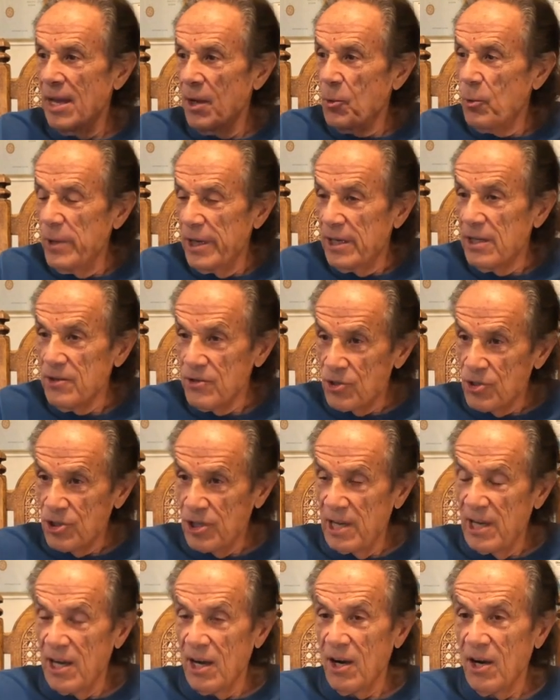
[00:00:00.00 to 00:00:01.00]
that we can
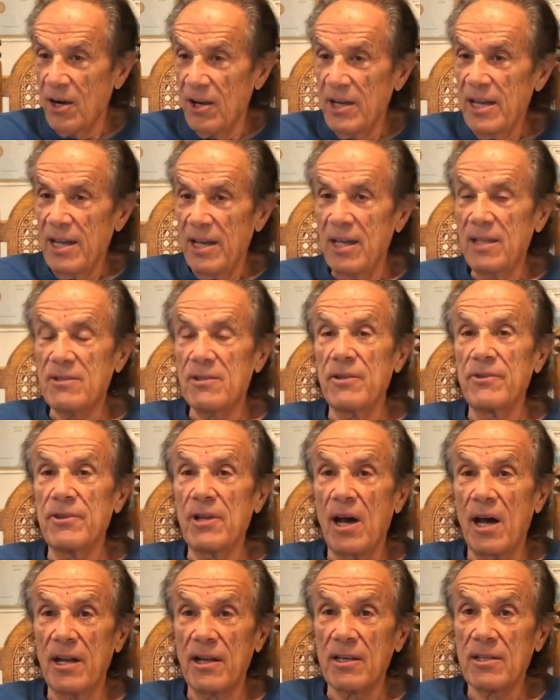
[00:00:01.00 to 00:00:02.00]
share. It's a
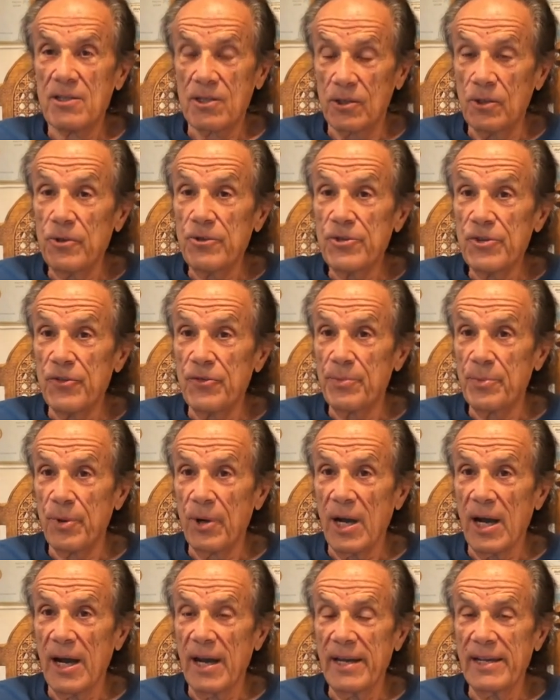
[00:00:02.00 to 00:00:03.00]
non-exclusive
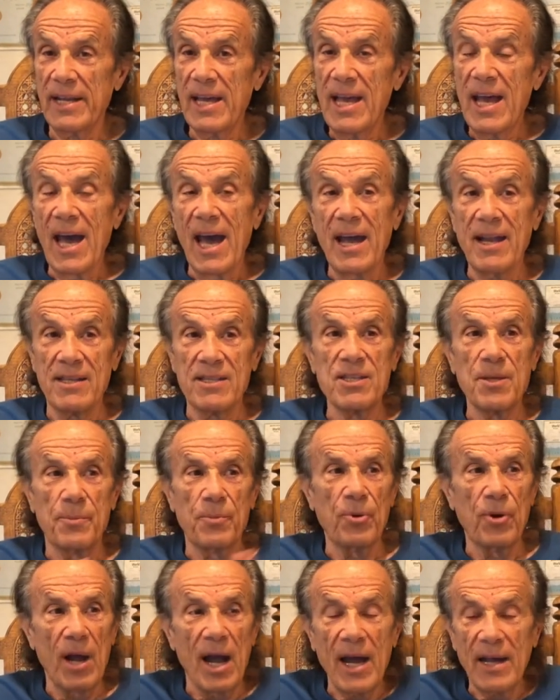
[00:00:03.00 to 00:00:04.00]
pride, and it's a
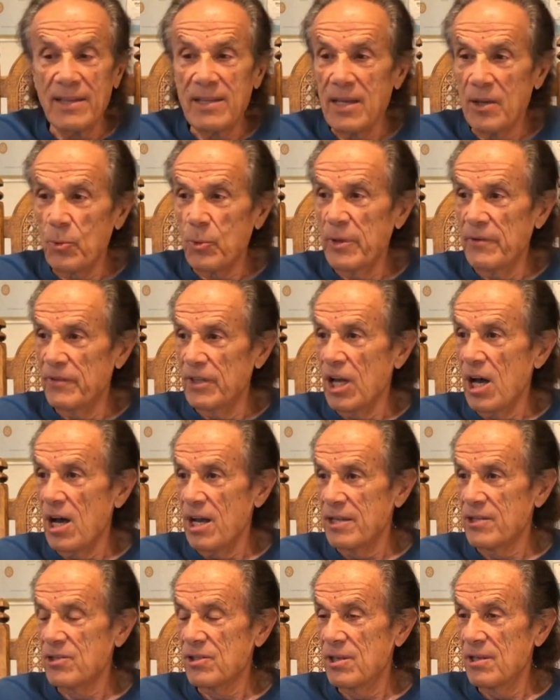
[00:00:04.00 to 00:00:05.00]
pride that we've
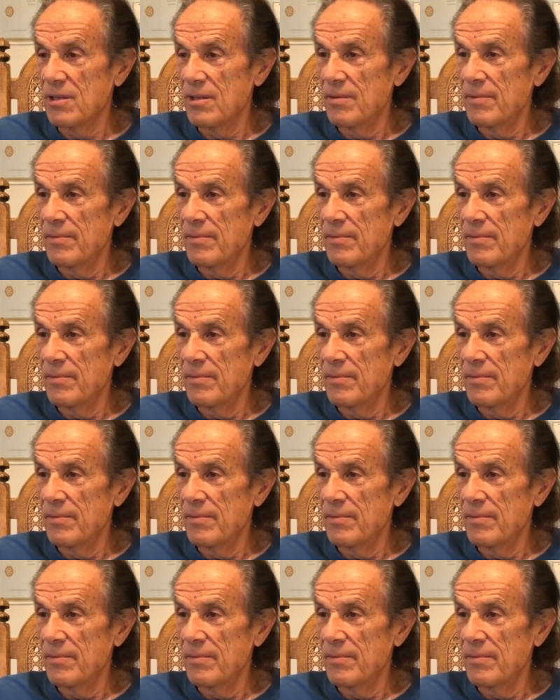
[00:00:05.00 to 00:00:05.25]
lost.